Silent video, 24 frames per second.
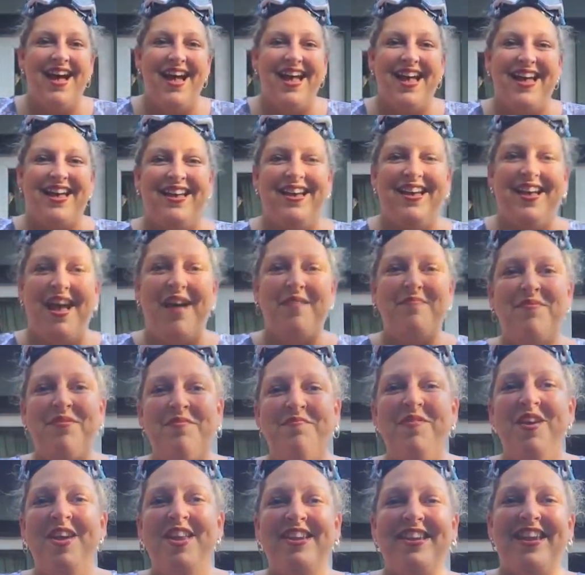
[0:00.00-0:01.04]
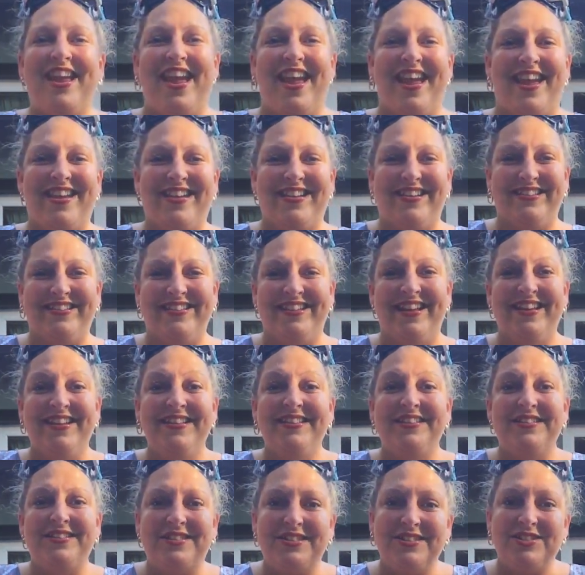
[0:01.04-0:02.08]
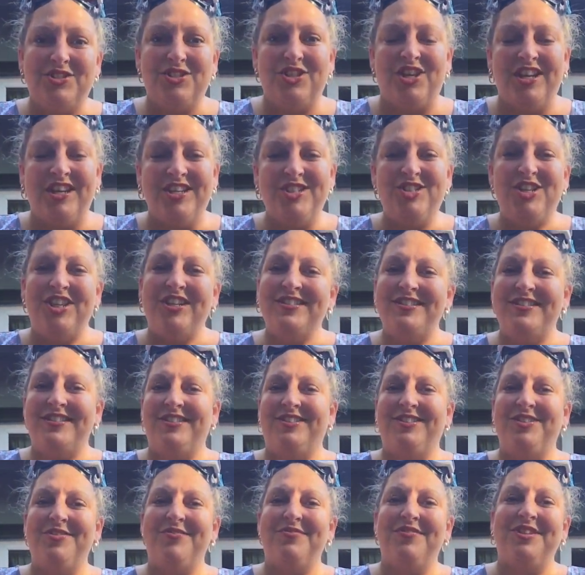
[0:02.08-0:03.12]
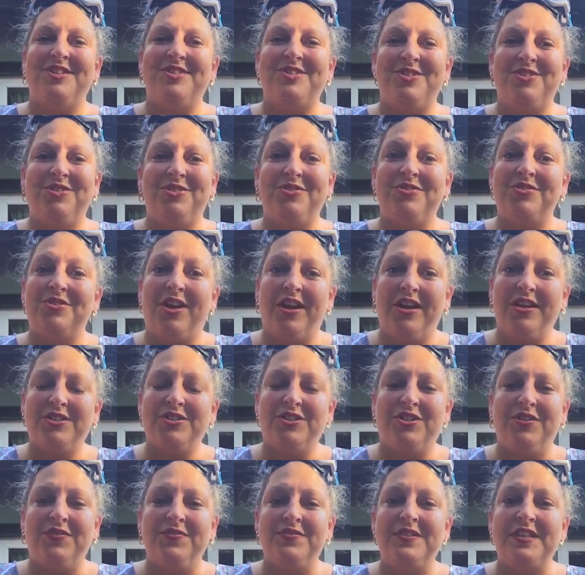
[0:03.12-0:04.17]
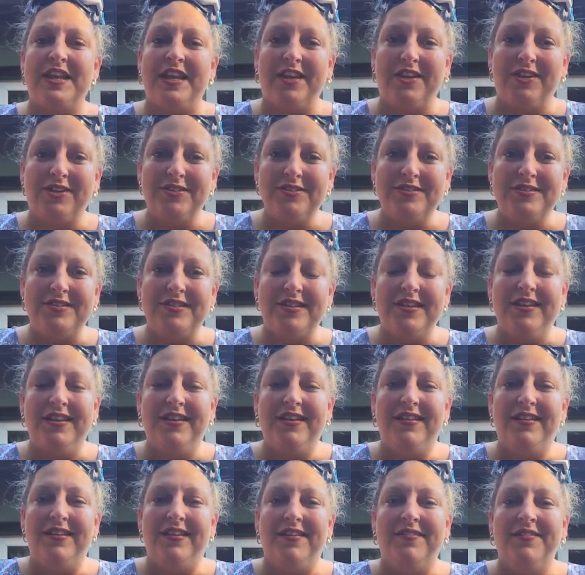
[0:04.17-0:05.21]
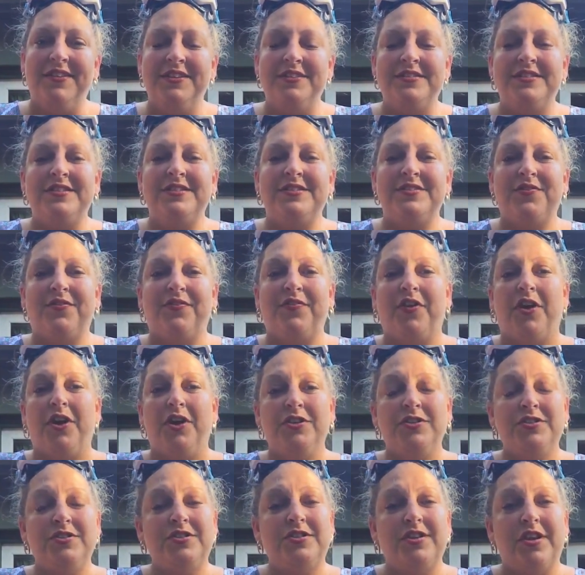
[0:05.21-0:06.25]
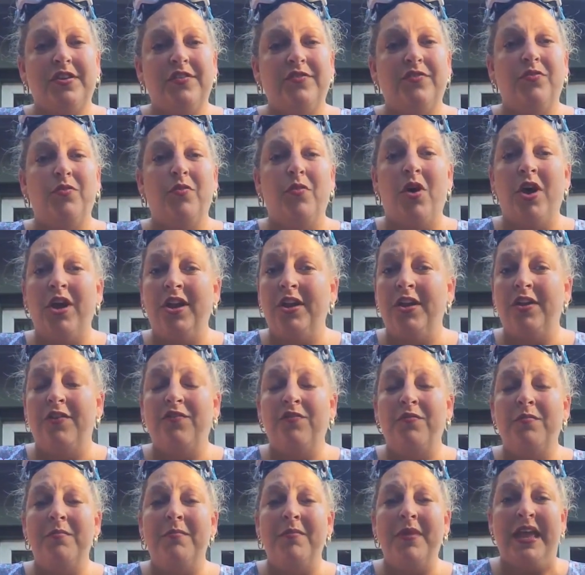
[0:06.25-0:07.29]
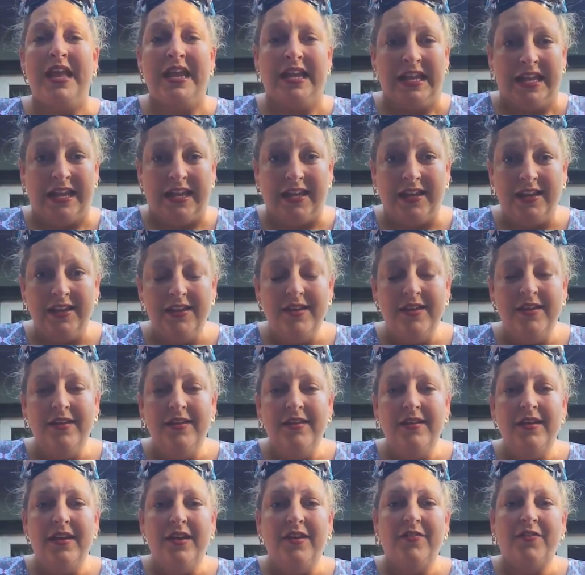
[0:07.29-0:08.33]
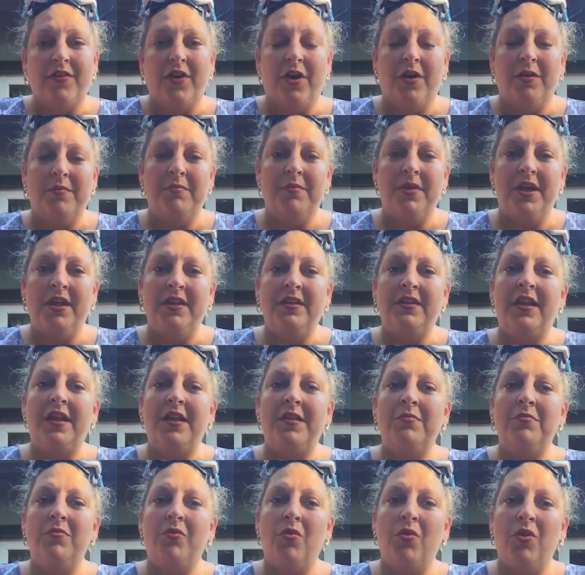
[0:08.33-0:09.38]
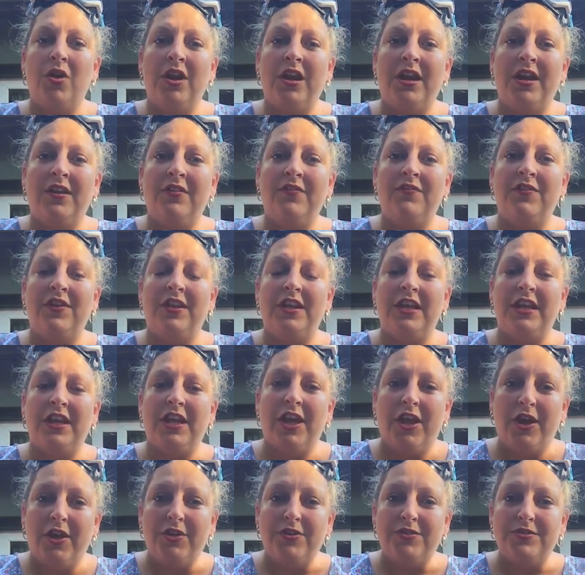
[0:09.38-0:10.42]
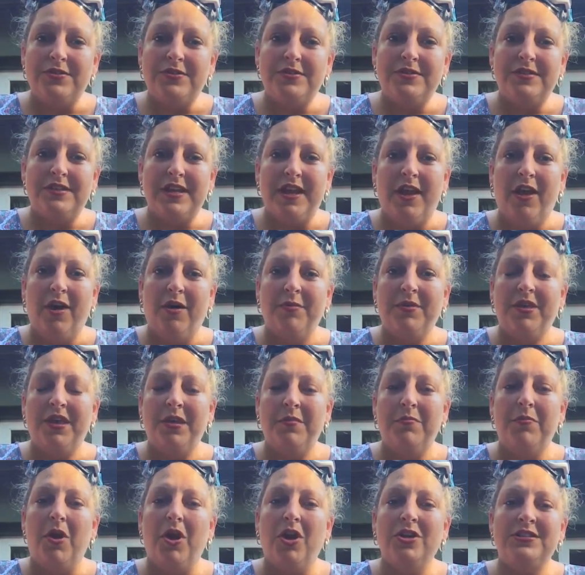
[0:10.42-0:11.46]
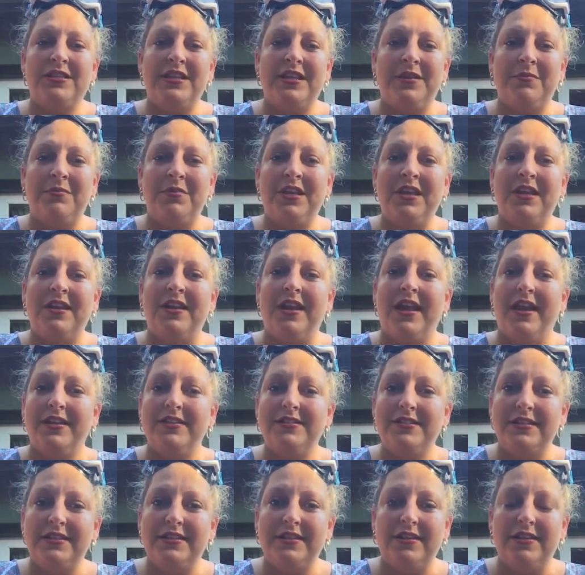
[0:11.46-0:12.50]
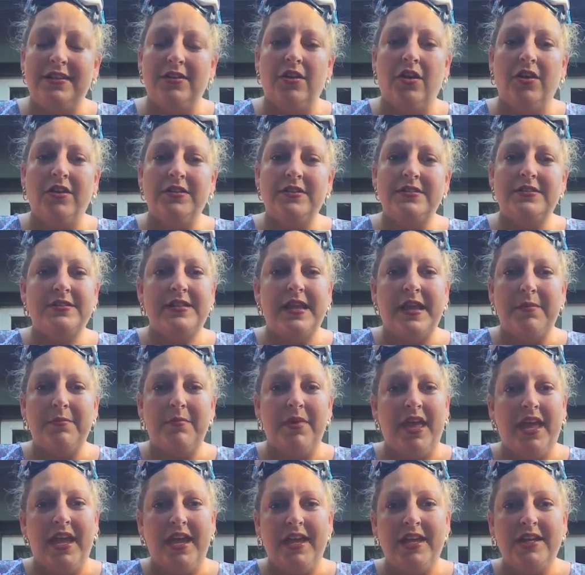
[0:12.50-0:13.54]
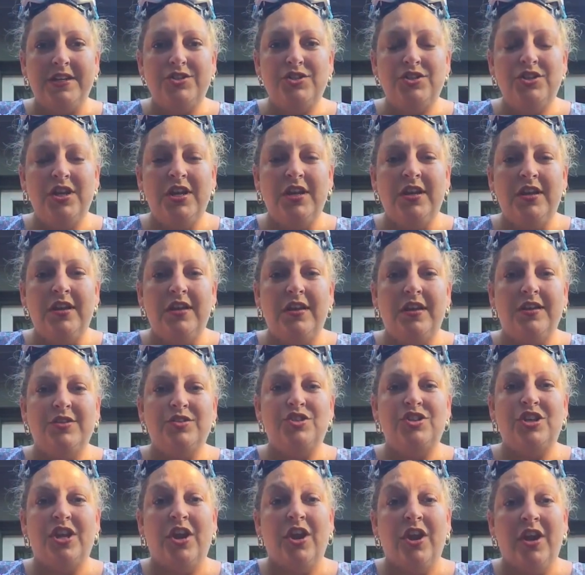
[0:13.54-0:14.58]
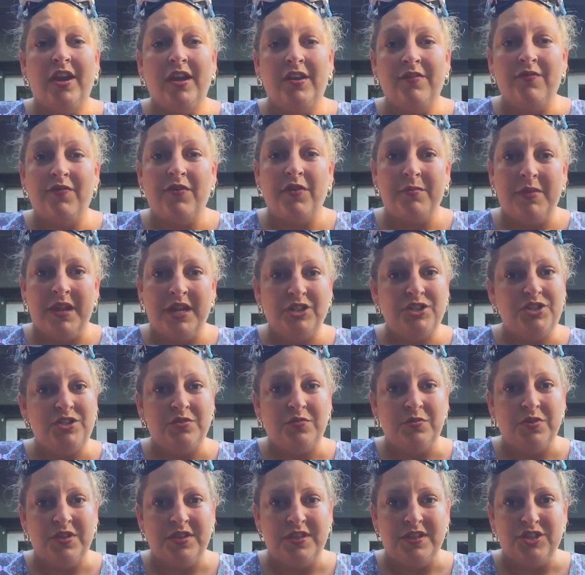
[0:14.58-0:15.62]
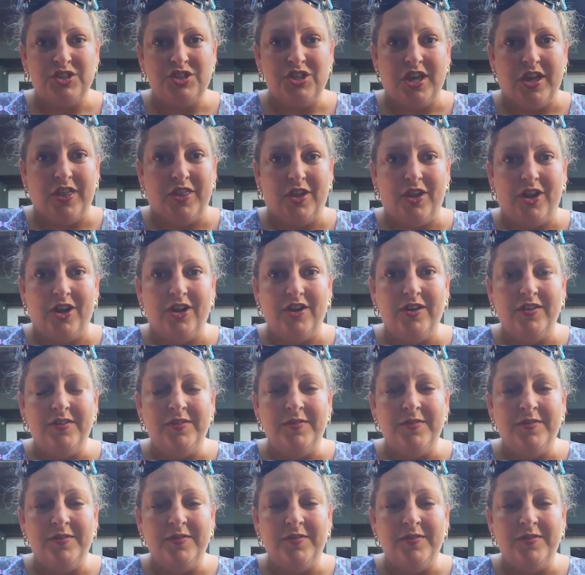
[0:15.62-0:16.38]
Hi, happy Monday. This is Jensen, your Regional Director of Sales, and this is first of one of many of our Monday morning videos to help keep our team connected and on the same page and sharing information with each other.